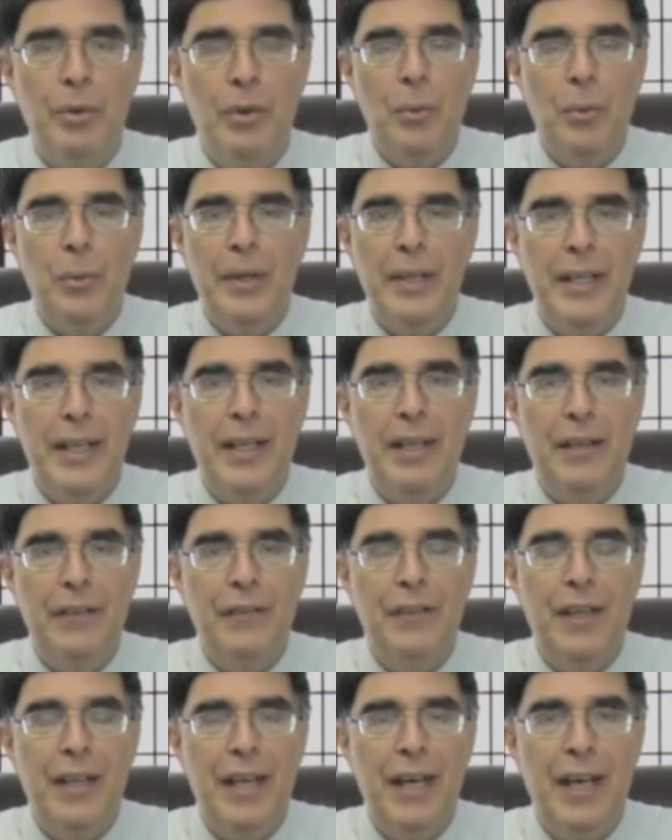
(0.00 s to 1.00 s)
own again
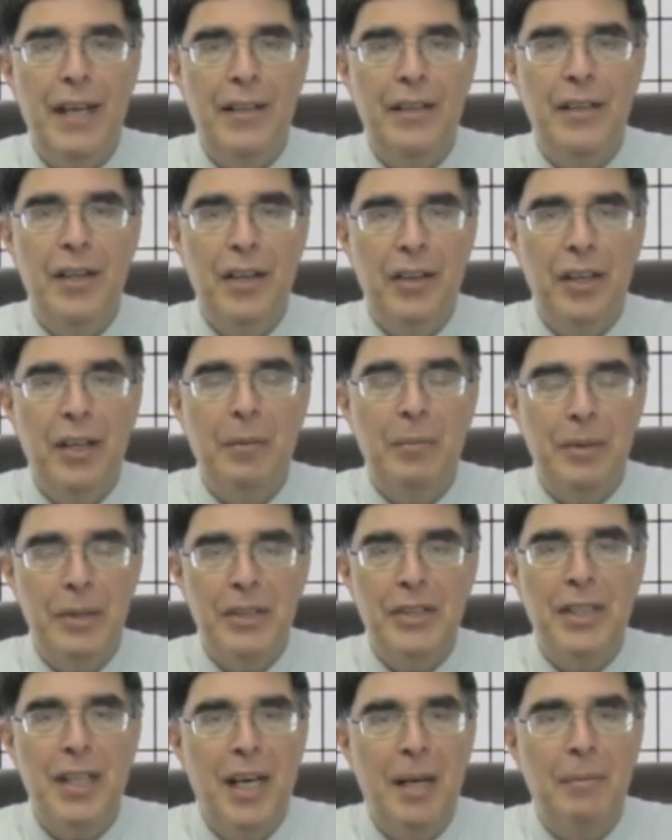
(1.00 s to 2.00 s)
if I had nothing
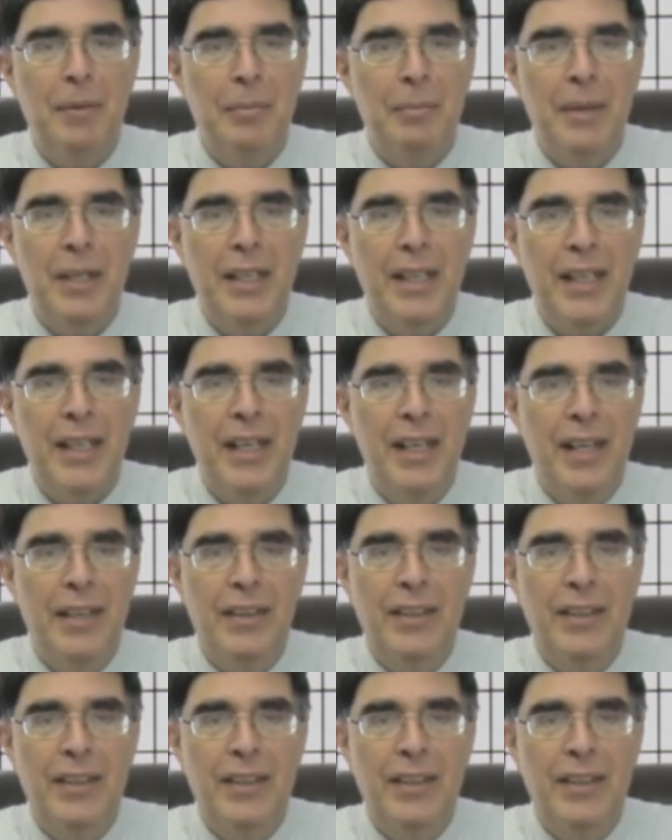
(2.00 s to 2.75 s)
but time and money.